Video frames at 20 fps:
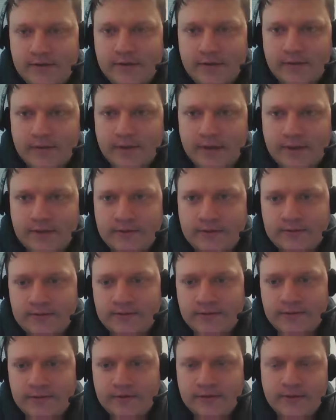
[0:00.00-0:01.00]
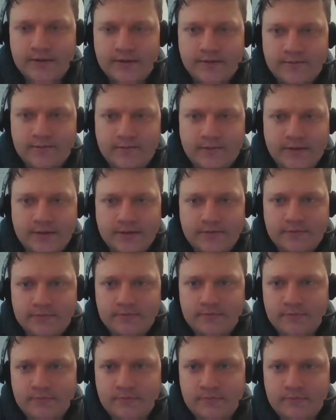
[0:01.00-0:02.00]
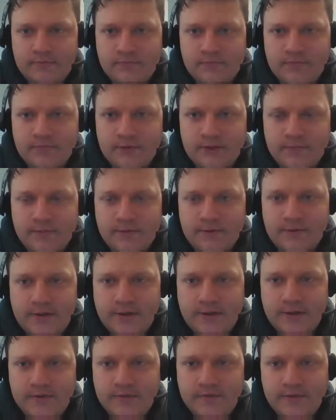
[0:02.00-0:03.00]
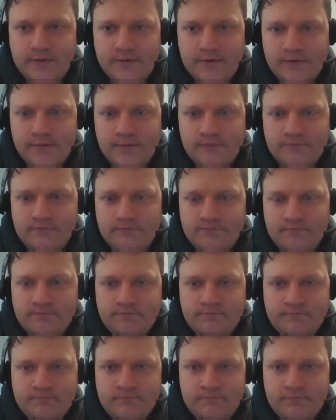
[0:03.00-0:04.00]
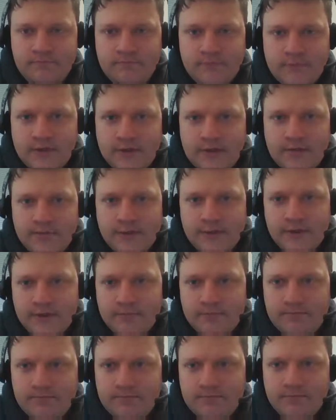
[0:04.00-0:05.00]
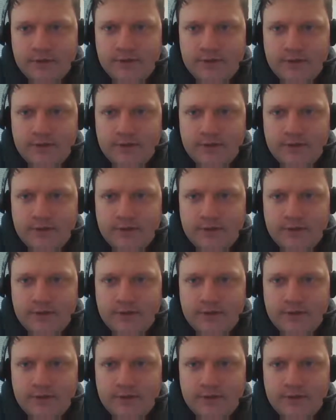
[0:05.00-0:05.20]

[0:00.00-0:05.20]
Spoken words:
going out and keeping track of the whole company in